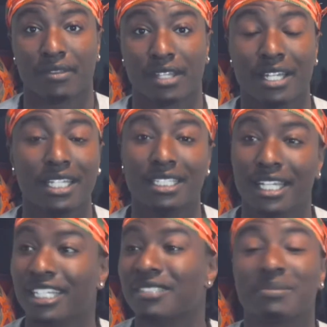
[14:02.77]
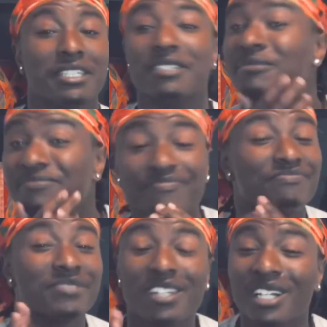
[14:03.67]
These niggas be,
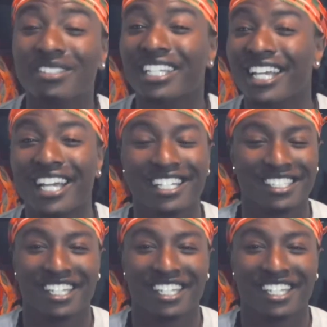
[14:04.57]
you know what I'm saying?